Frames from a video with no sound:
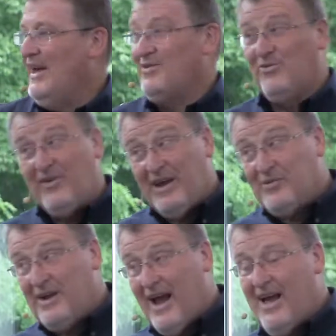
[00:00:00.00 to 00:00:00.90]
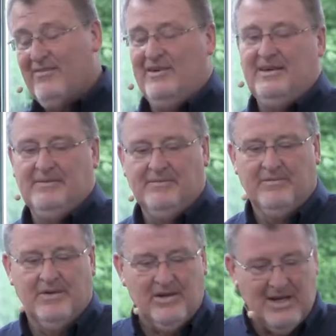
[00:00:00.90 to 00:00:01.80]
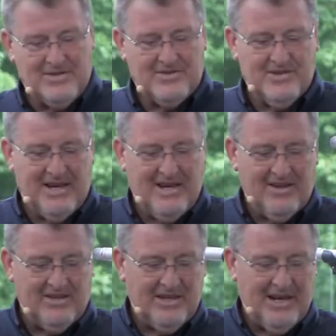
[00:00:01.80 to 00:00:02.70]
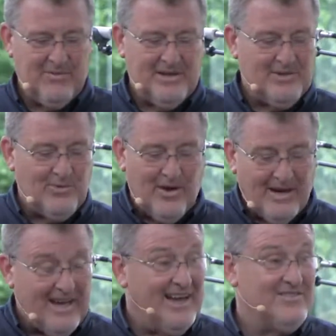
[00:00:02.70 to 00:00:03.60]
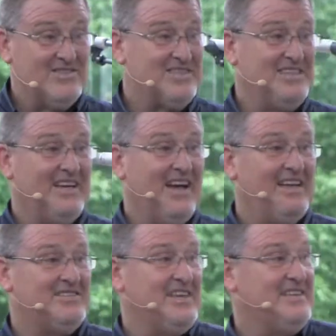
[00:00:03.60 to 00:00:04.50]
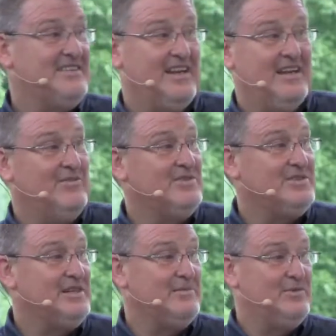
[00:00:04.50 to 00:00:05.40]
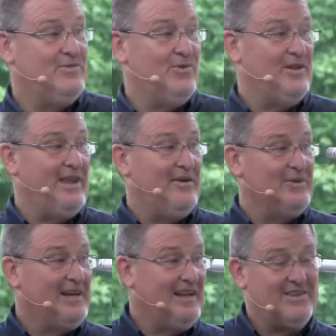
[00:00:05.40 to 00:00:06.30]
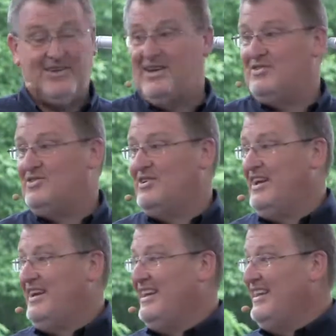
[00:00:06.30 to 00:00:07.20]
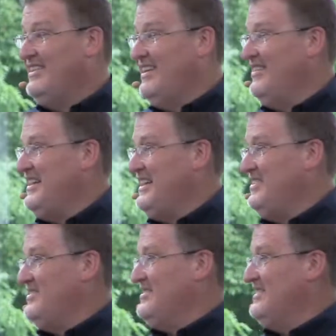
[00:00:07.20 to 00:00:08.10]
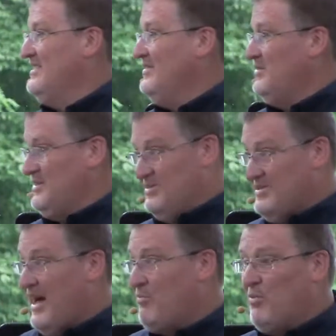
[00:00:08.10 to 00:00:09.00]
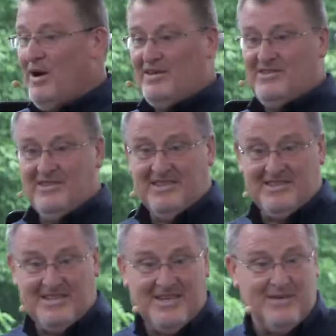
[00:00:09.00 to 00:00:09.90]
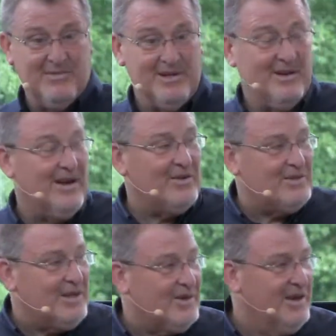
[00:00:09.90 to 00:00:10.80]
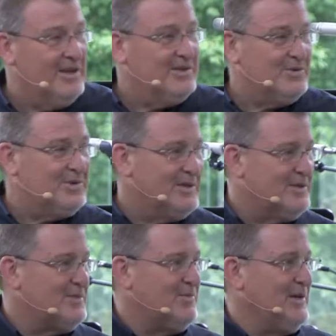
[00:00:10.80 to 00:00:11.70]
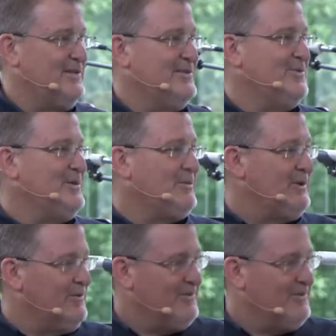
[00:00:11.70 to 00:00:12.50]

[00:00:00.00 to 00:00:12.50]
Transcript: As fate would have it, yesterday, Ellen and I went to walk. I haven't seen the guy since. I'd never seen him before that. We got there yesterday, and there he is with the stopwatch and his team, and they're out there doing their sprints. So we